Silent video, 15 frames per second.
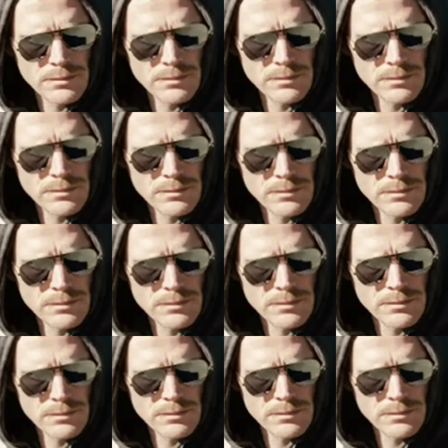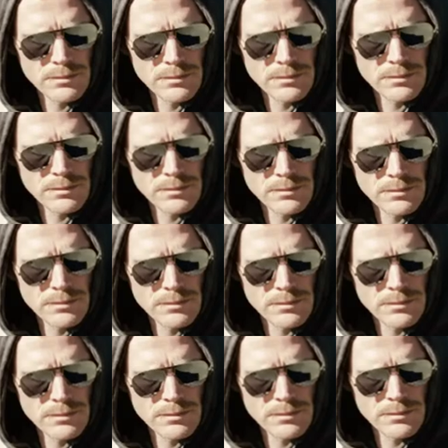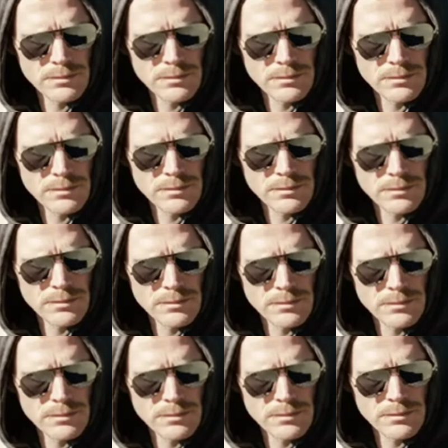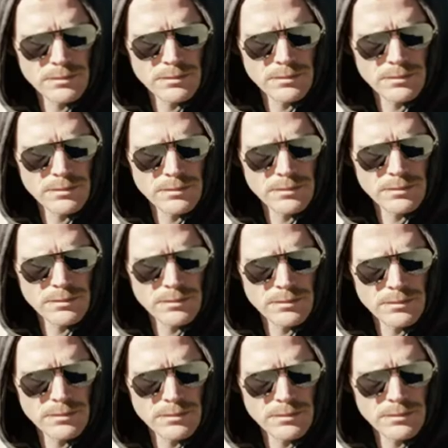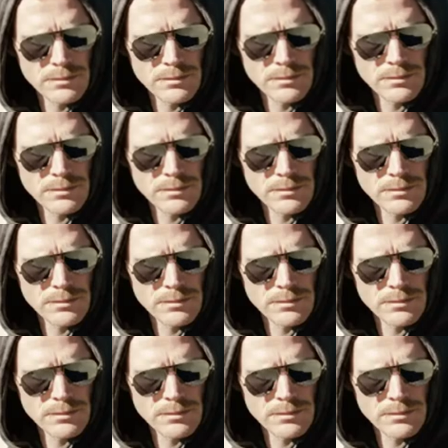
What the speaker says: (silent)